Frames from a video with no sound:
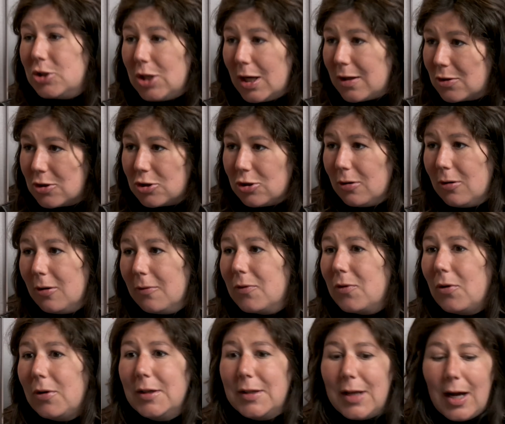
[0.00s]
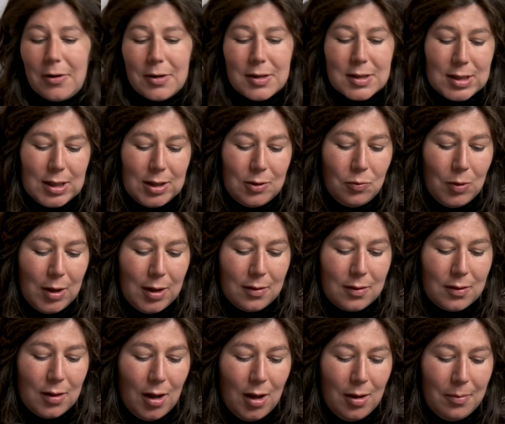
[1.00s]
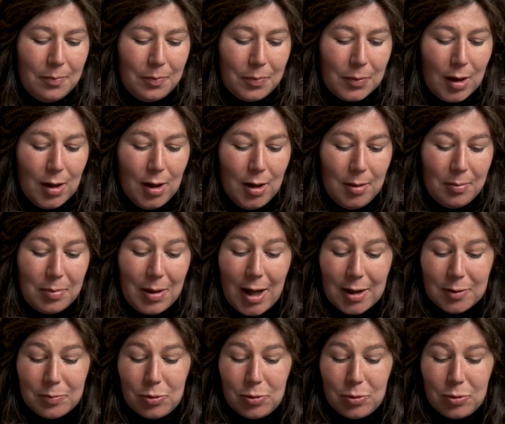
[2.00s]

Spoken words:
gesture of solidarity with Black